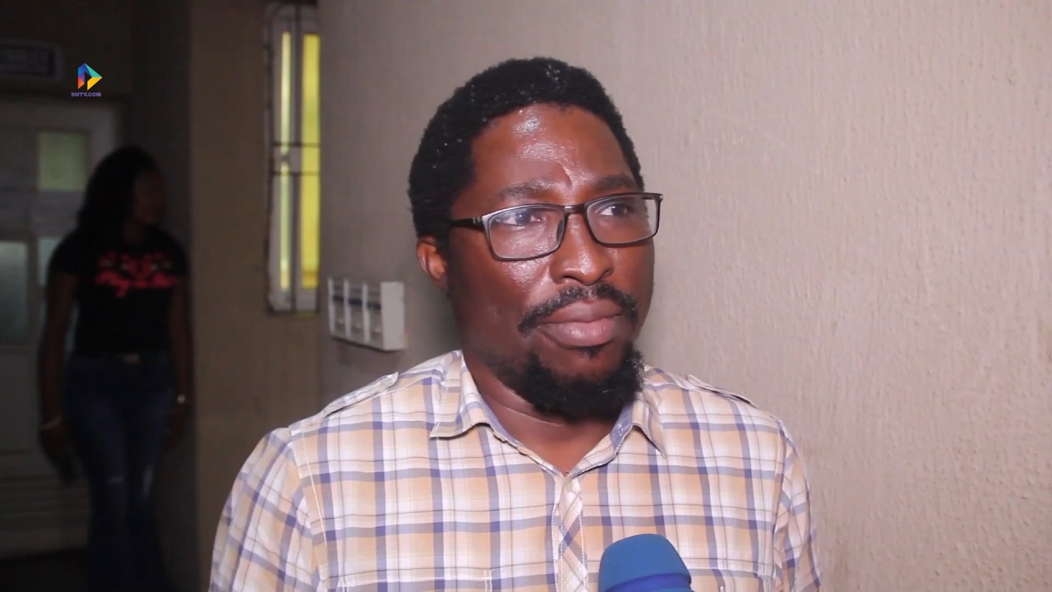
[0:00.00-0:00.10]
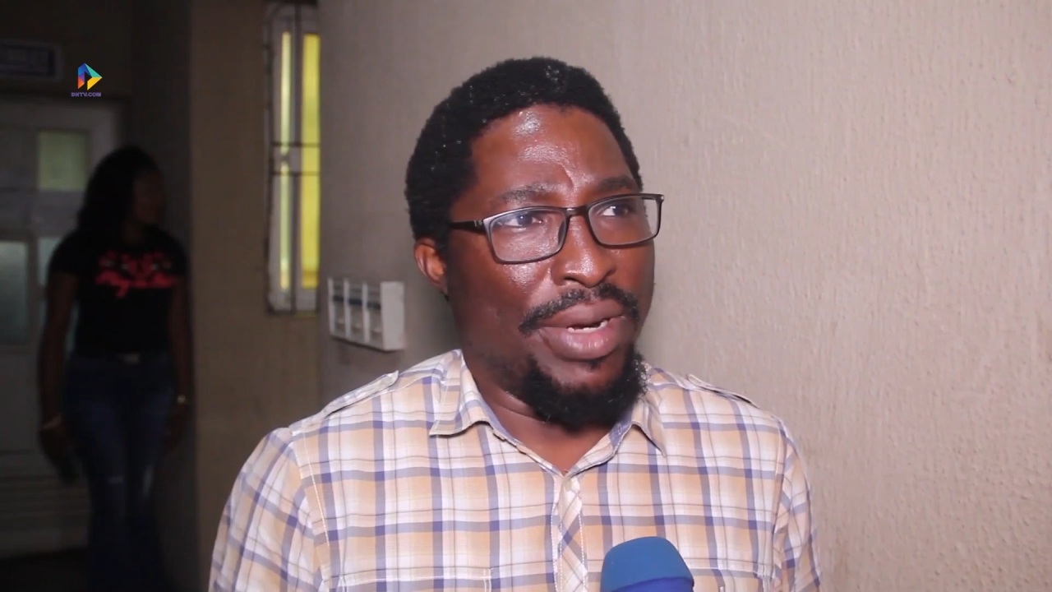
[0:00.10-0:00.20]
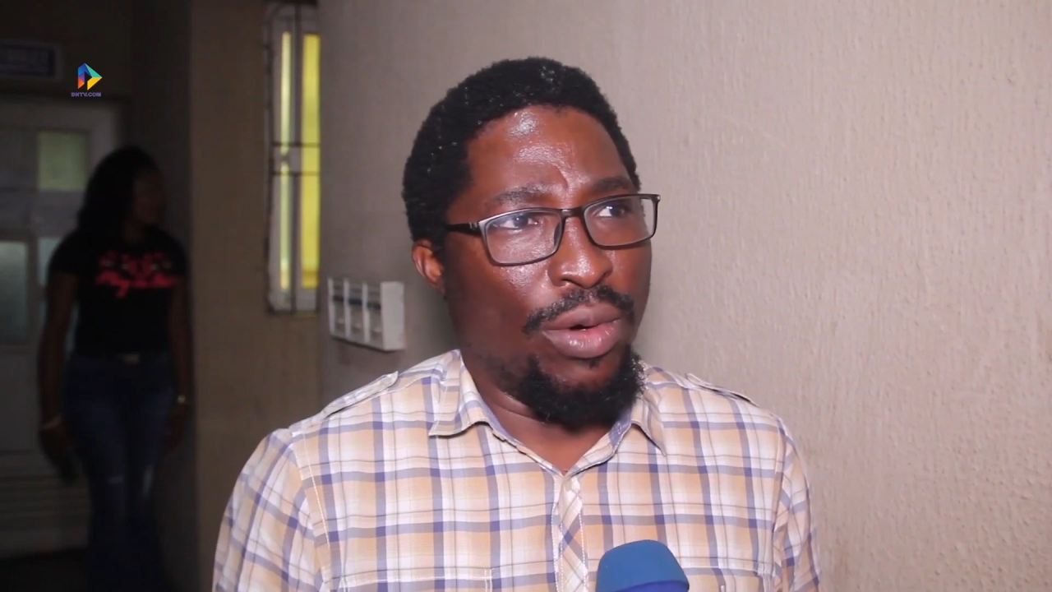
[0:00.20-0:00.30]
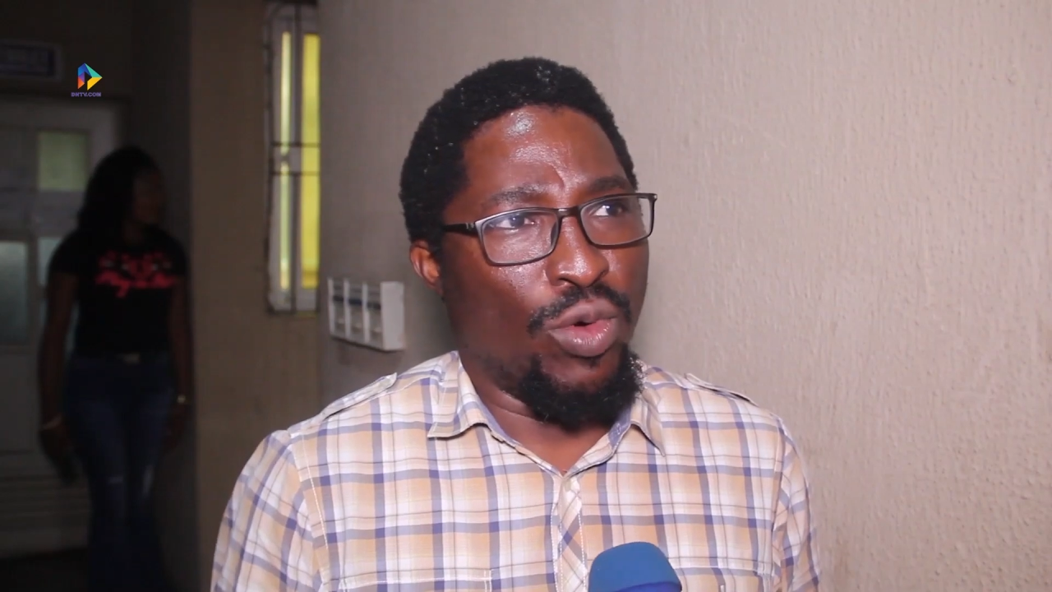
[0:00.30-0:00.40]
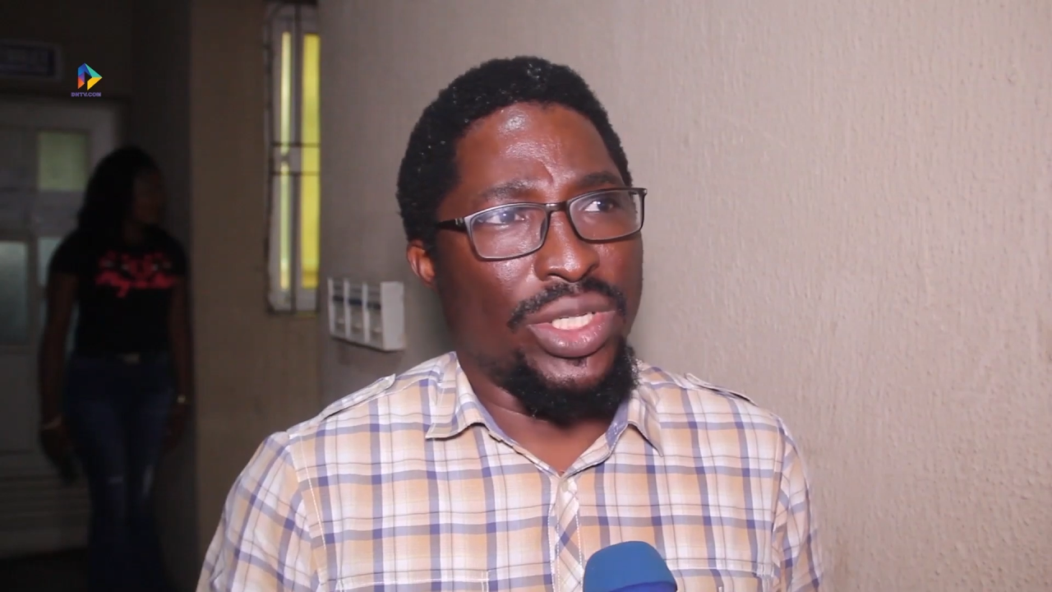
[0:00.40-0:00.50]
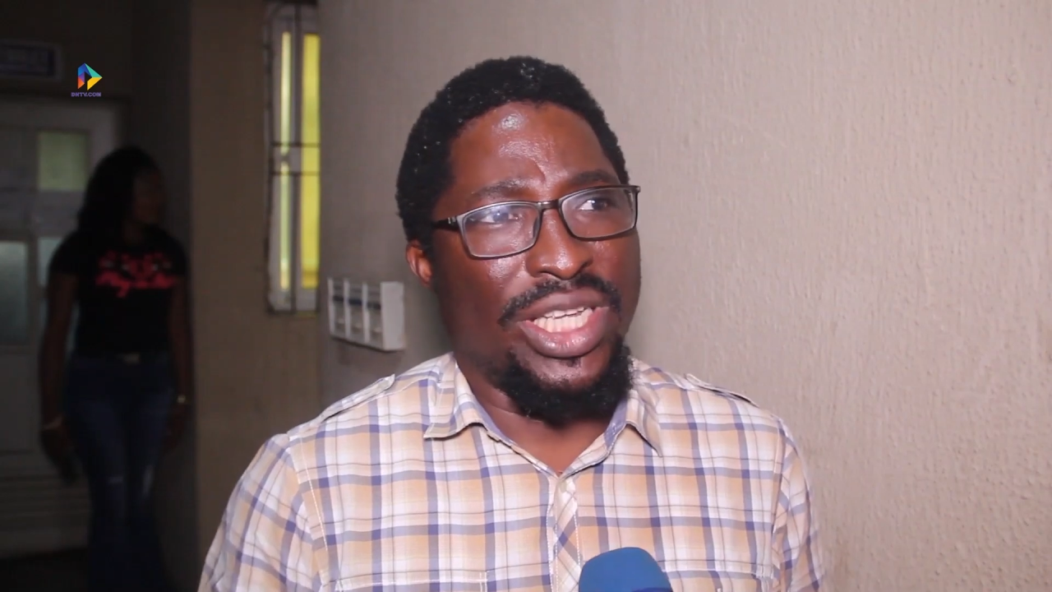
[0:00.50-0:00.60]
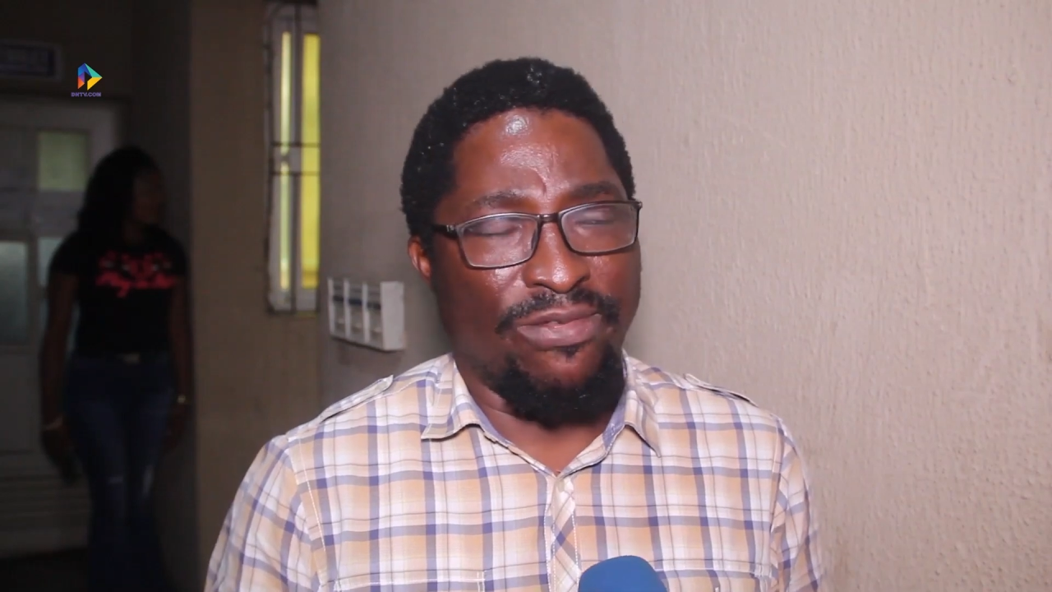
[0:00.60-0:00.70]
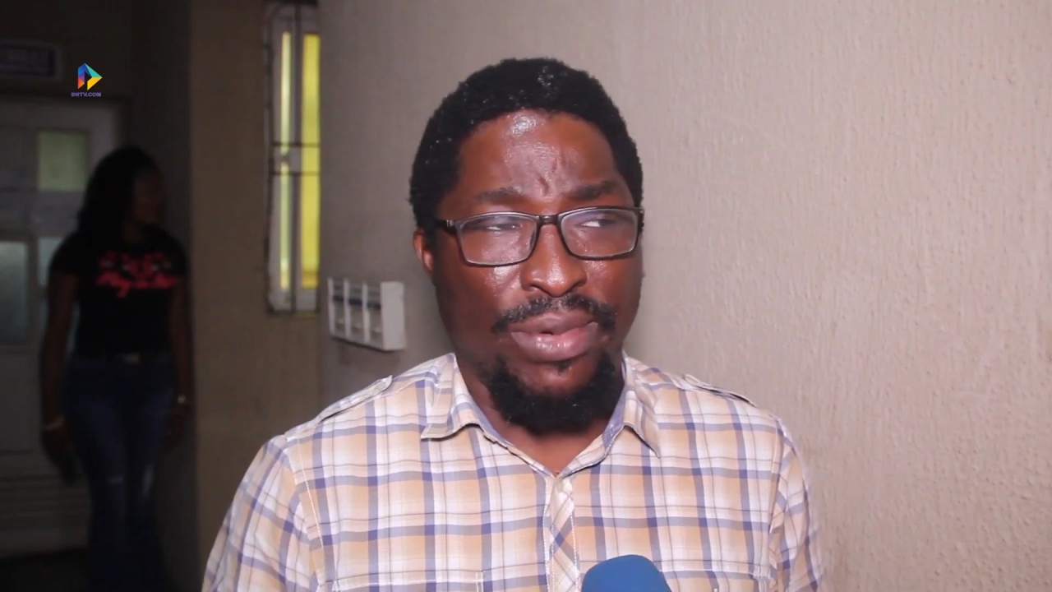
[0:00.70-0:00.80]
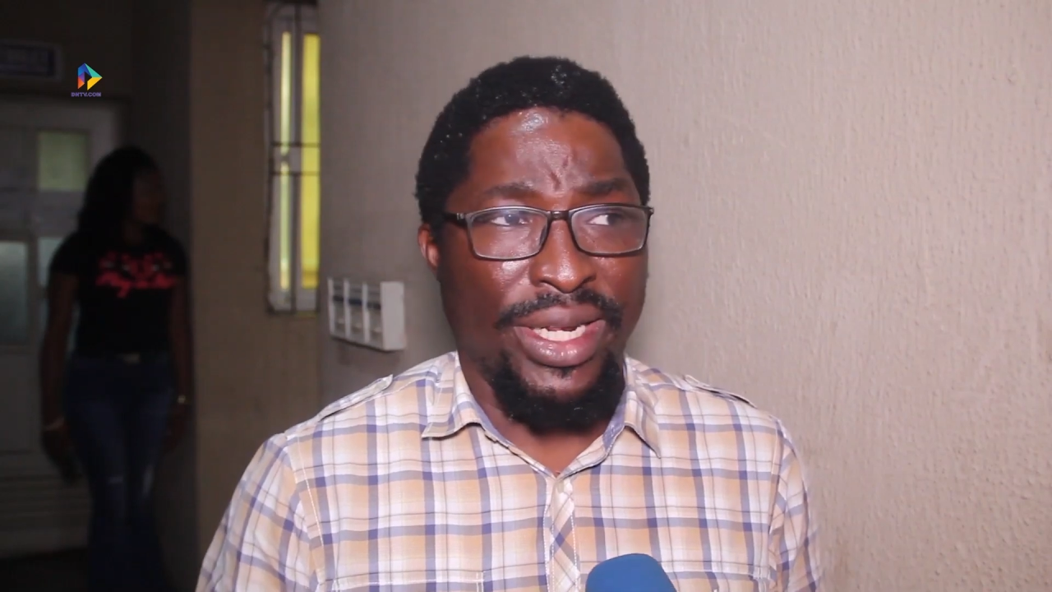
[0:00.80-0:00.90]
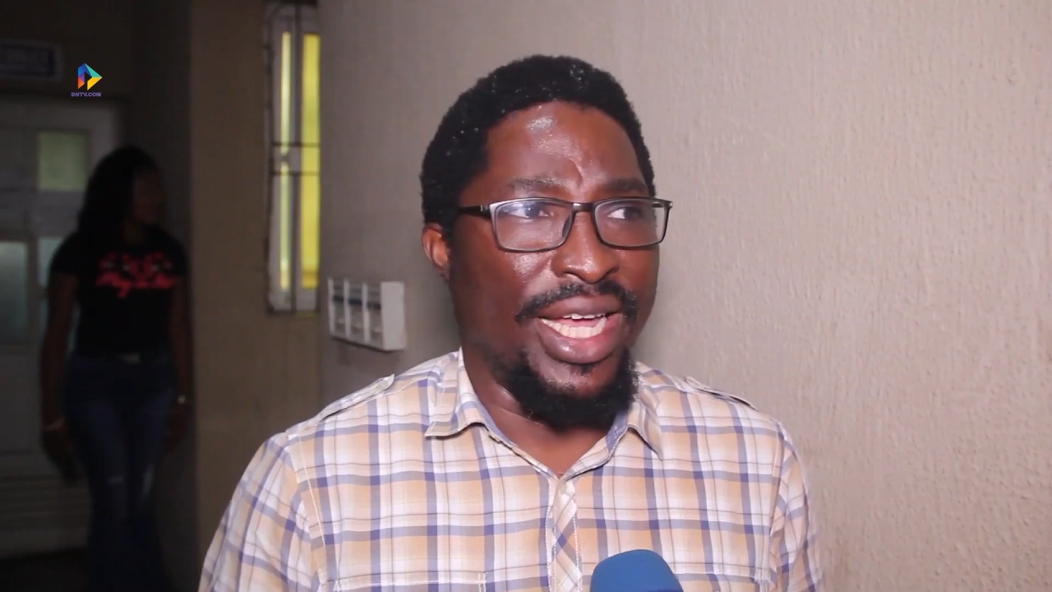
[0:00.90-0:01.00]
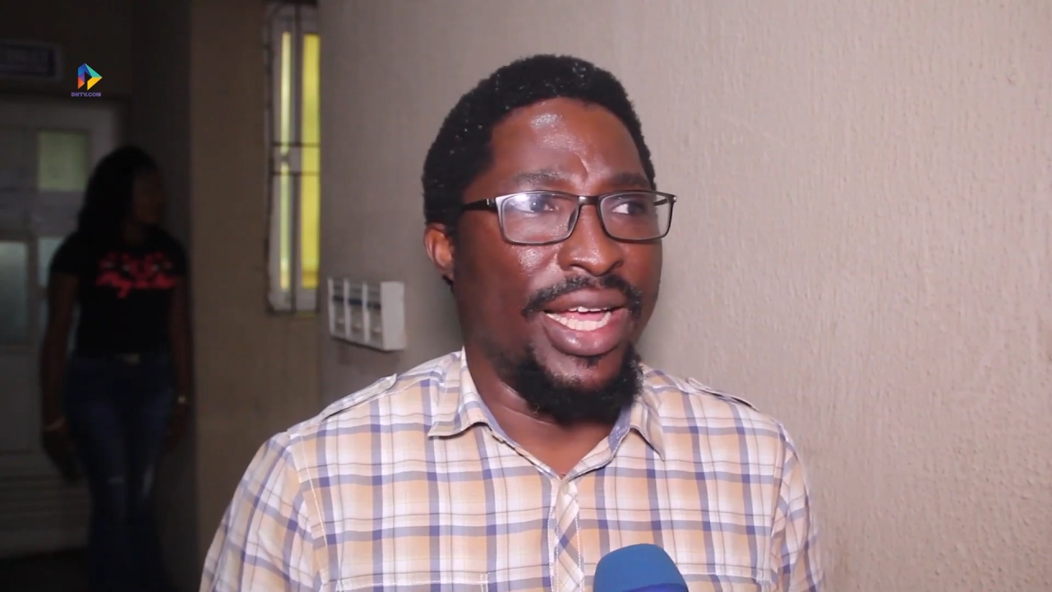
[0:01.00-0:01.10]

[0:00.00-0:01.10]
my wards have been